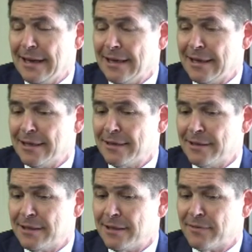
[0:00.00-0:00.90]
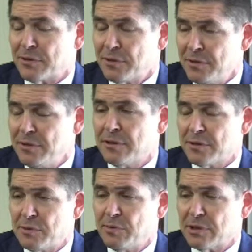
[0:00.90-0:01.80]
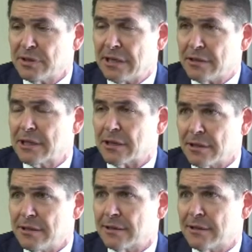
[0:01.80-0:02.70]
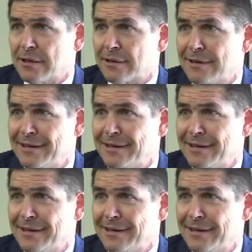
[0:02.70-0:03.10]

And uh, for two years, we built a healthcare clinic there.